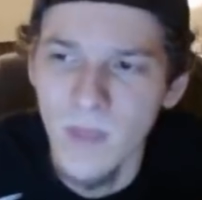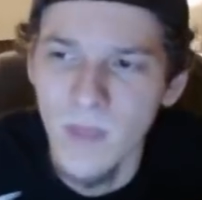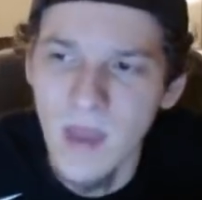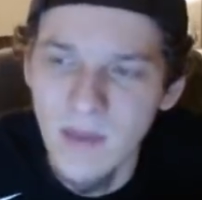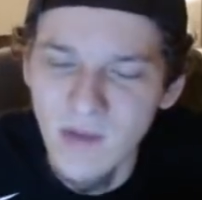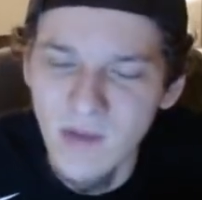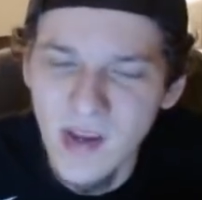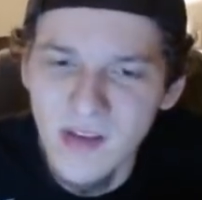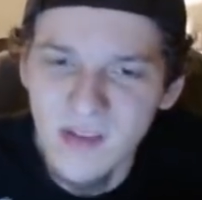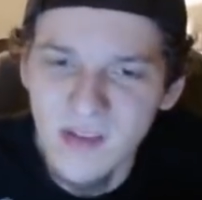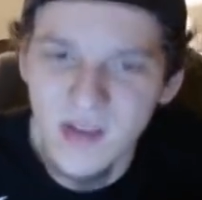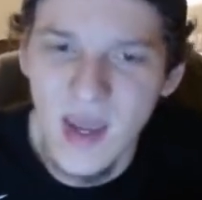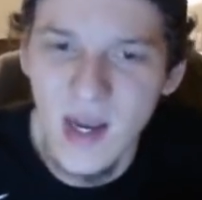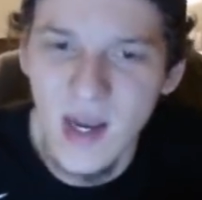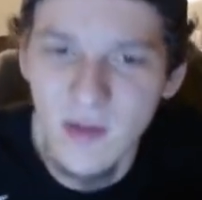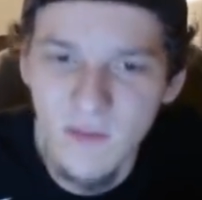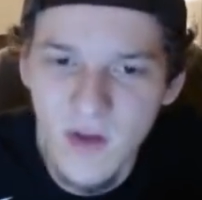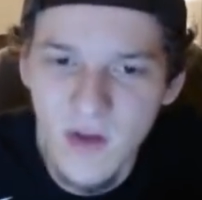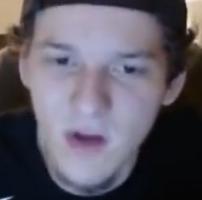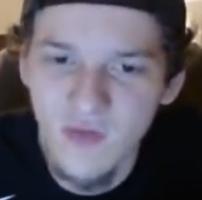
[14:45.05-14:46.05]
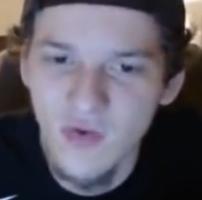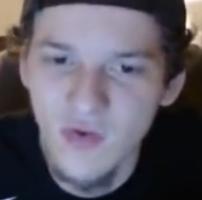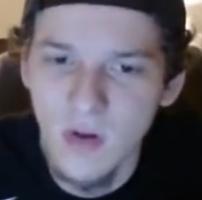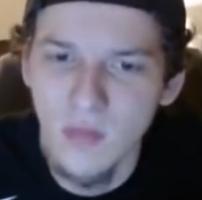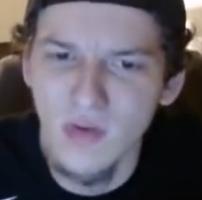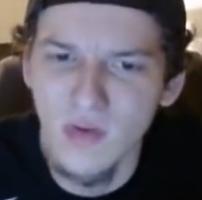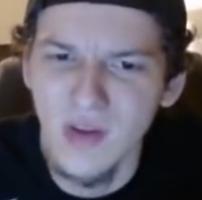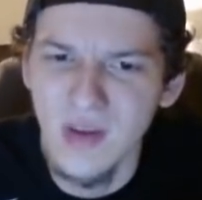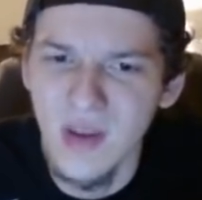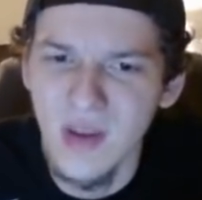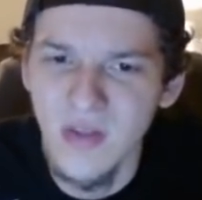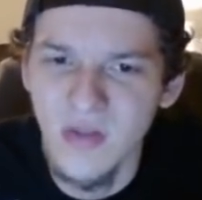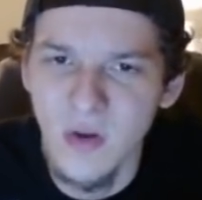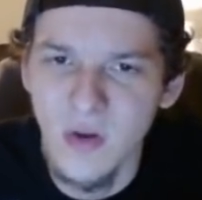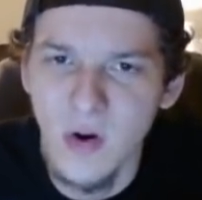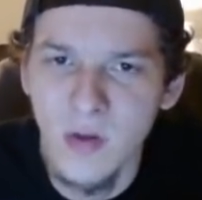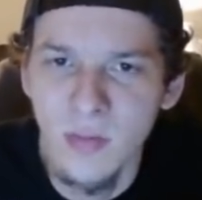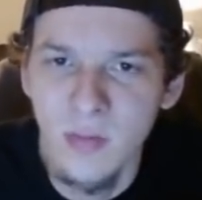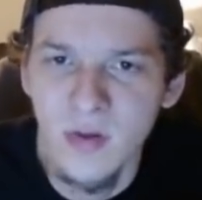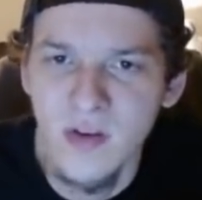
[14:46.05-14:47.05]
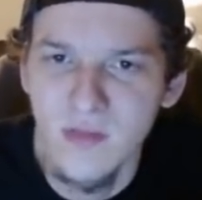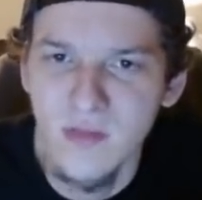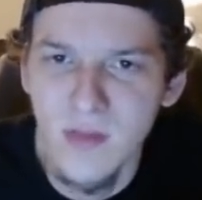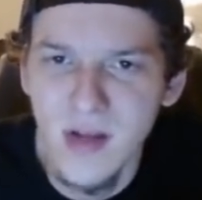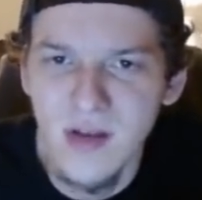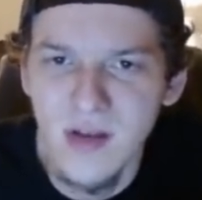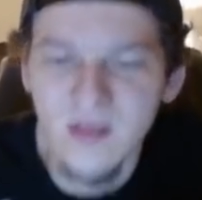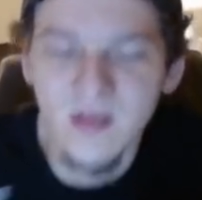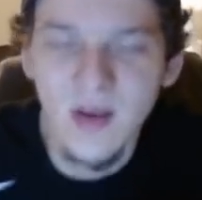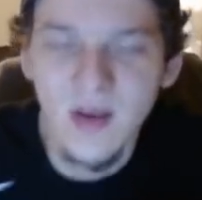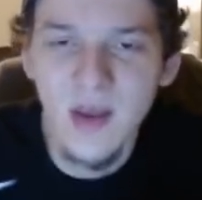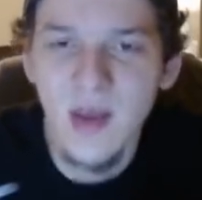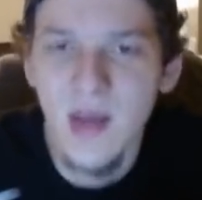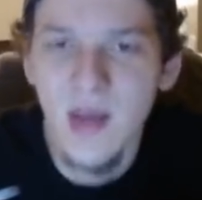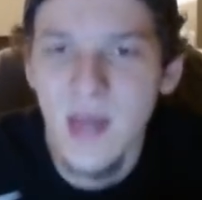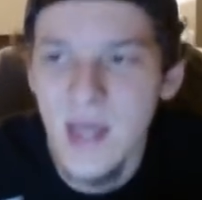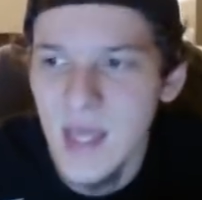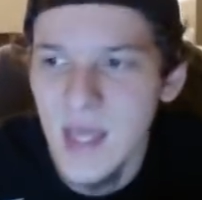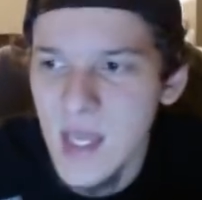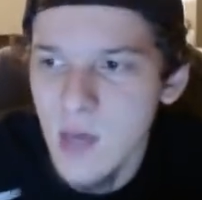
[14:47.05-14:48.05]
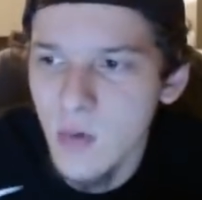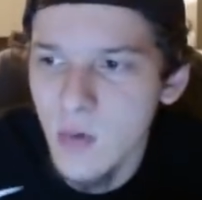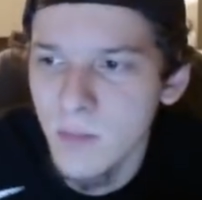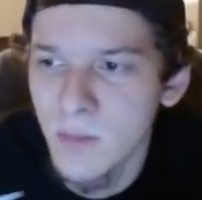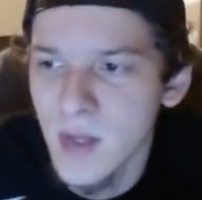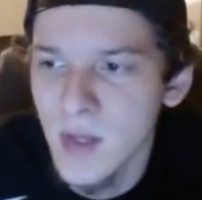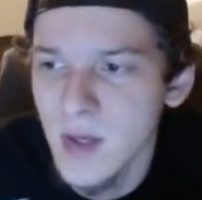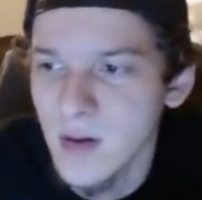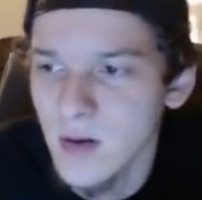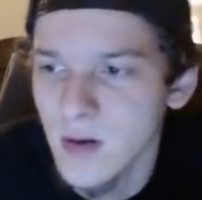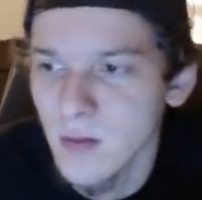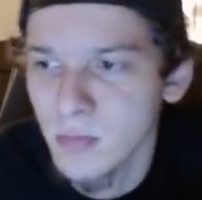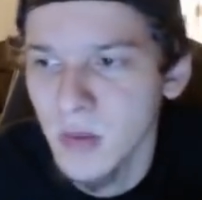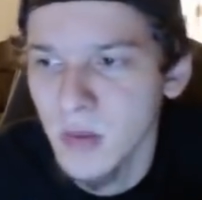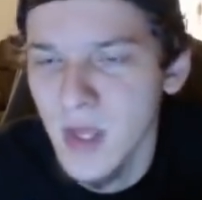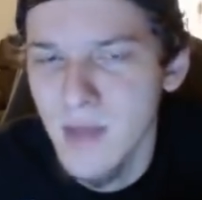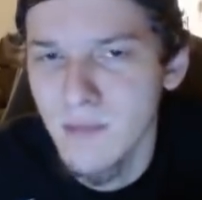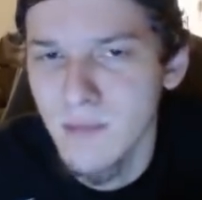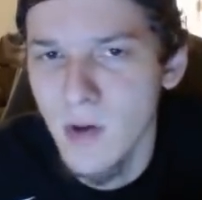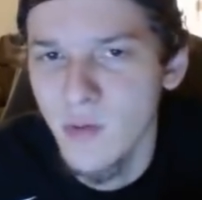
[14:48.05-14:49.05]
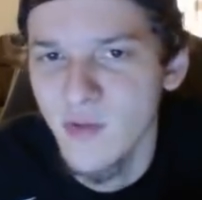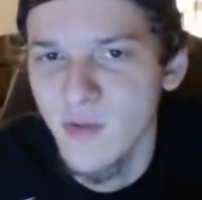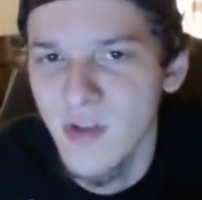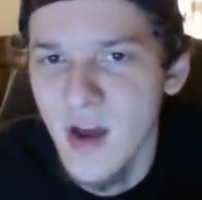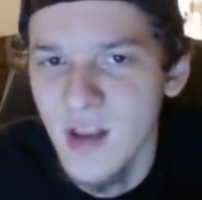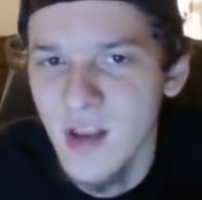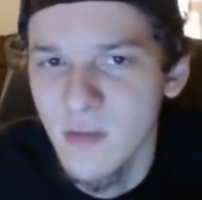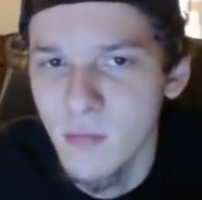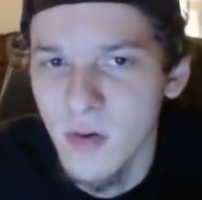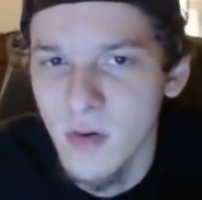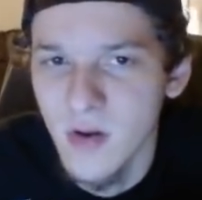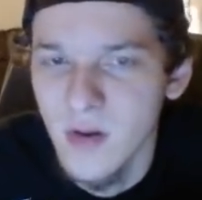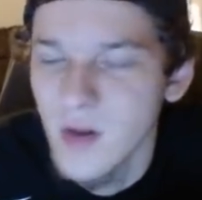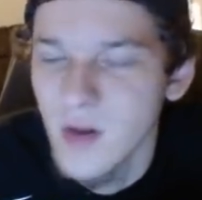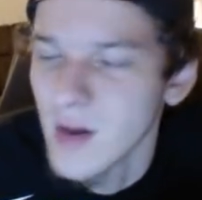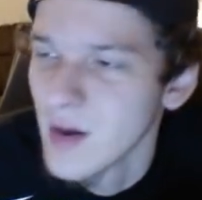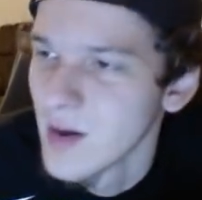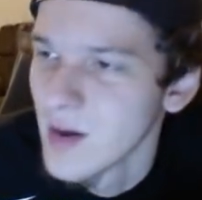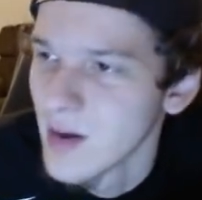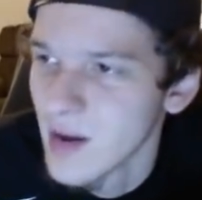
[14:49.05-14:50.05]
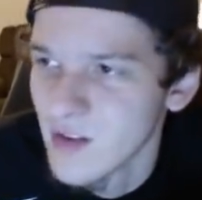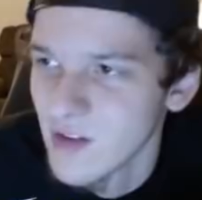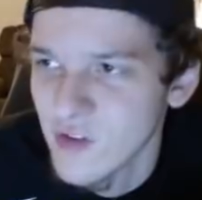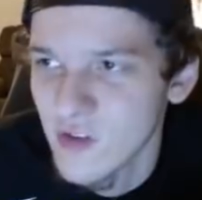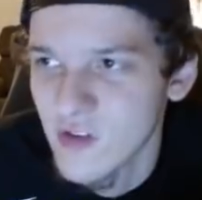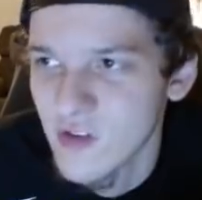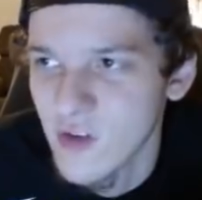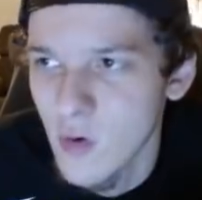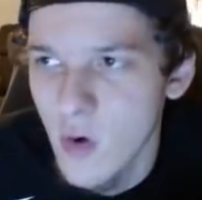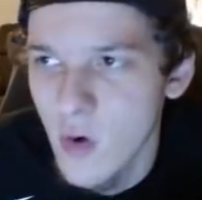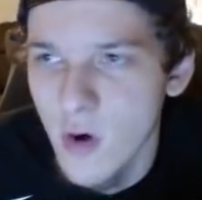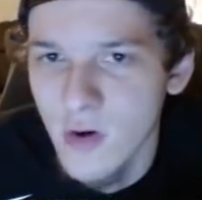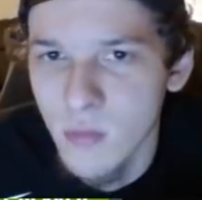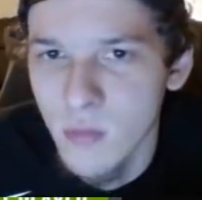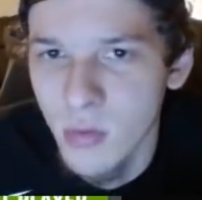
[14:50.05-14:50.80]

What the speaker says: If he can stay out of foul trouble and get 30-plus minutes, he would be a good play most nights, but it's just so hard to